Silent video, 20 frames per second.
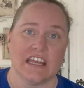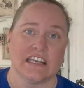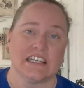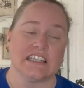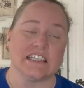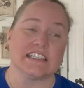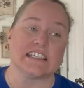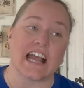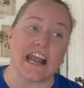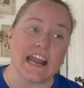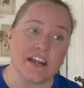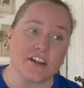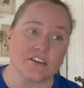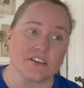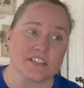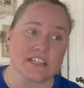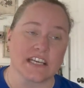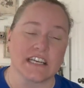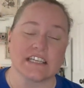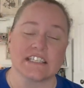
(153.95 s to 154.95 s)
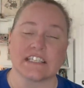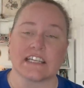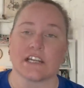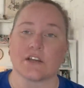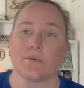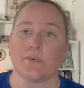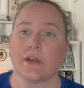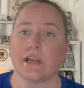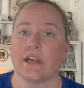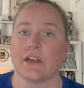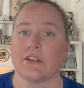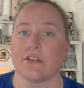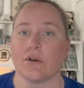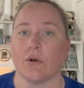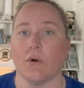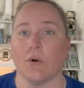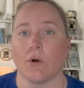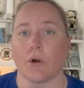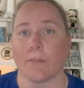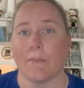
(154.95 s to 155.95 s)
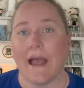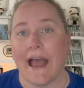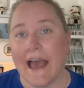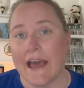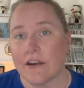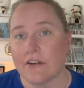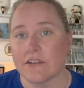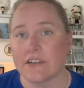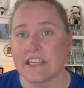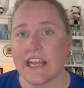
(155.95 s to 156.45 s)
designers that I stick with or pattern